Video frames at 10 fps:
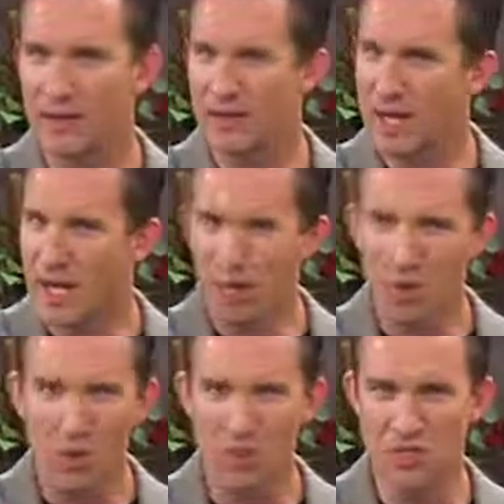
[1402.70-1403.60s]
You can't
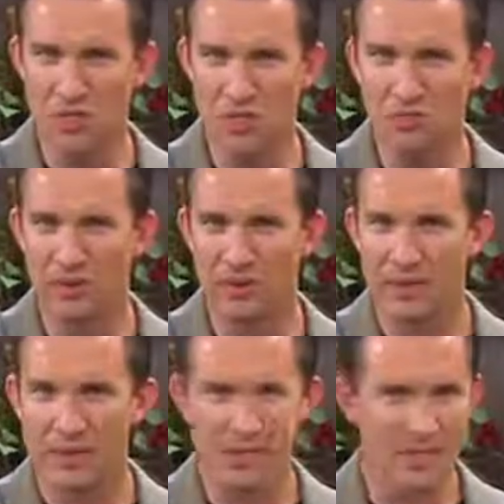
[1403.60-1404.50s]
cross over.
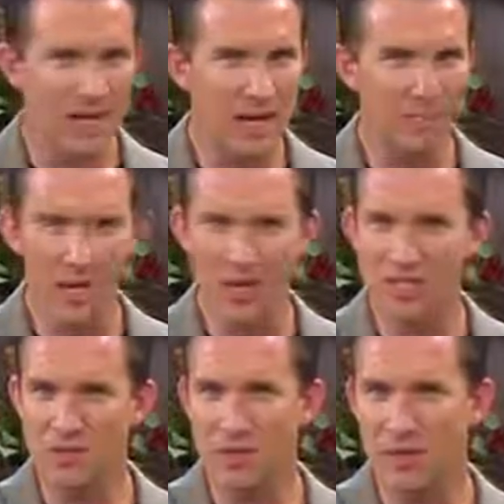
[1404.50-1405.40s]
It's not
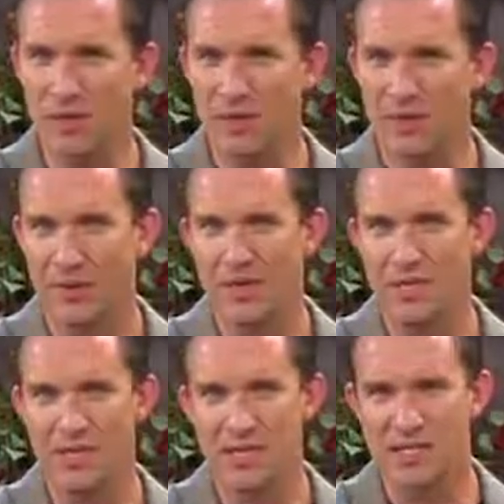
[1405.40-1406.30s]
possible. There
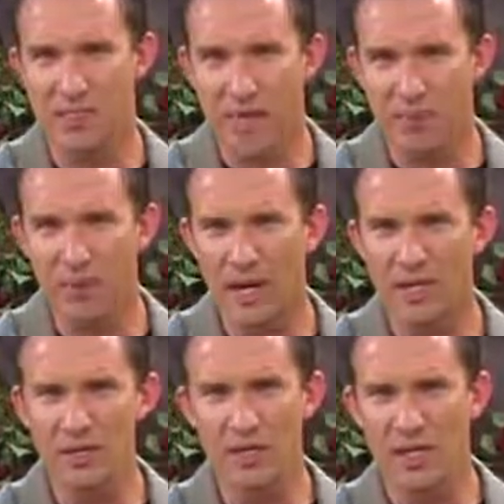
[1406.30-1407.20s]
is a
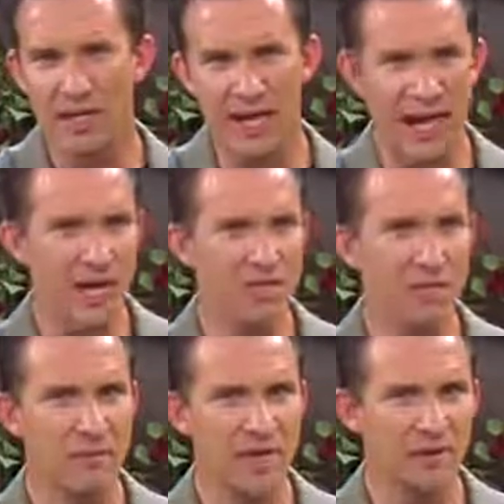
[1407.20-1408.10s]
separation, a
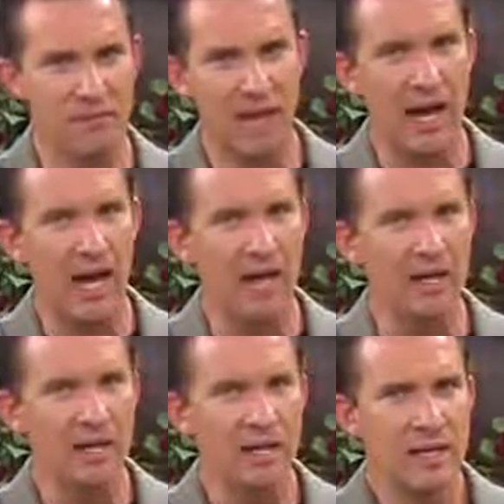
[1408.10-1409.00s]
chasm, a
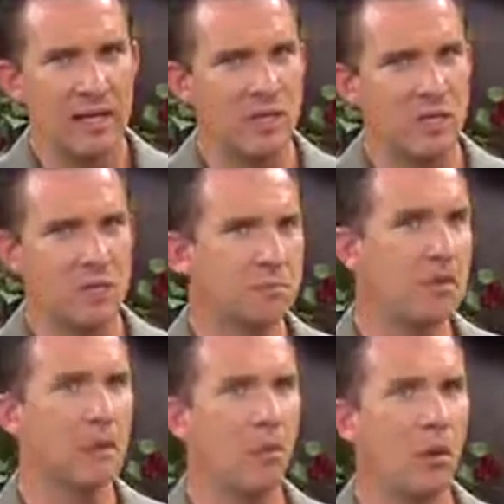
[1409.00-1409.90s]
divide in the
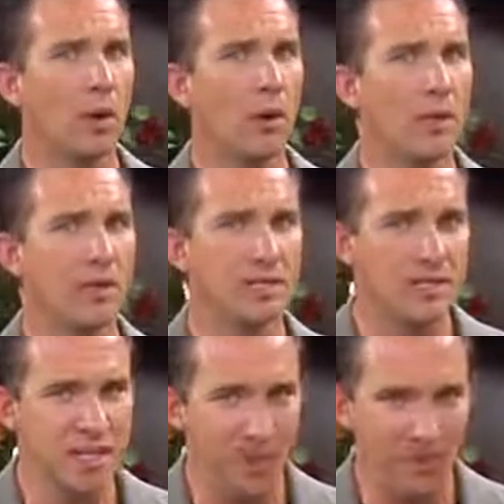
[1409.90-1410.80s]
spirit world that
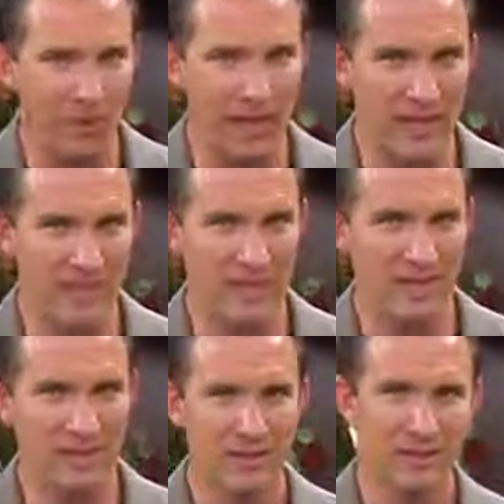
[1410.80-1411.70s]

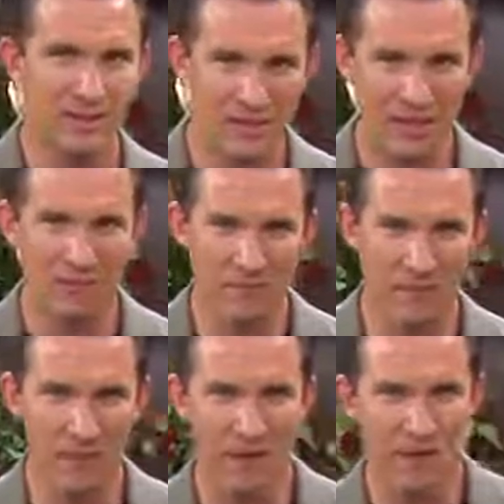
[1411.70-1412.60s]
separates them
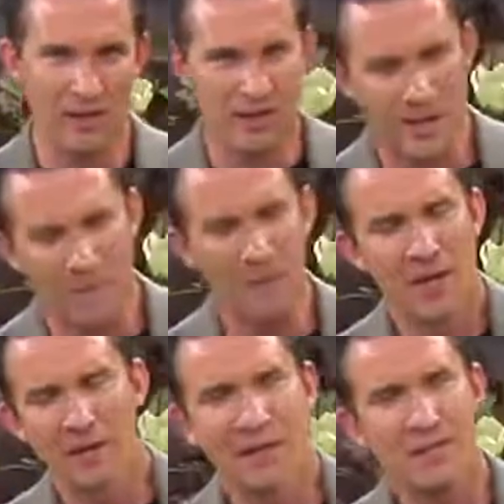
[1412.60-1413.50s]
from us. Now,
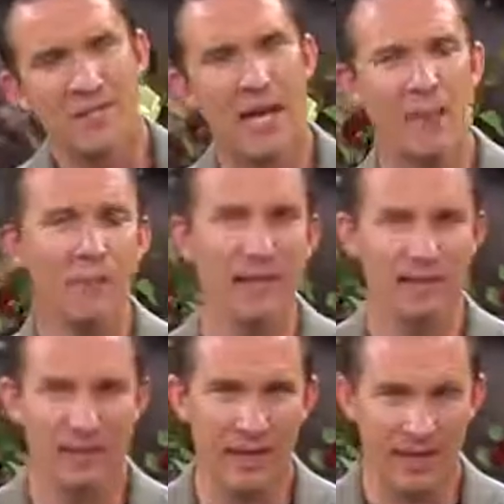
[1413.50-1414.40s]
does that mean
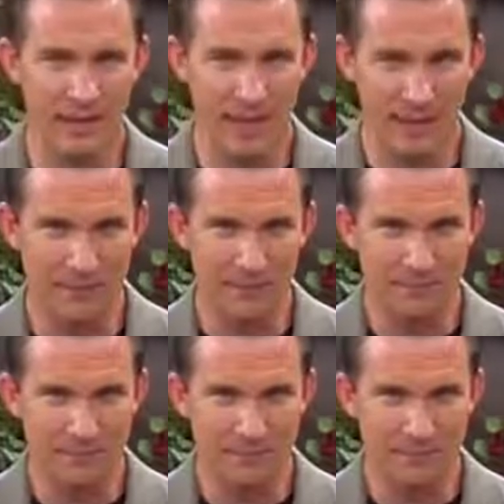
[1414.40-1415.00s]
today then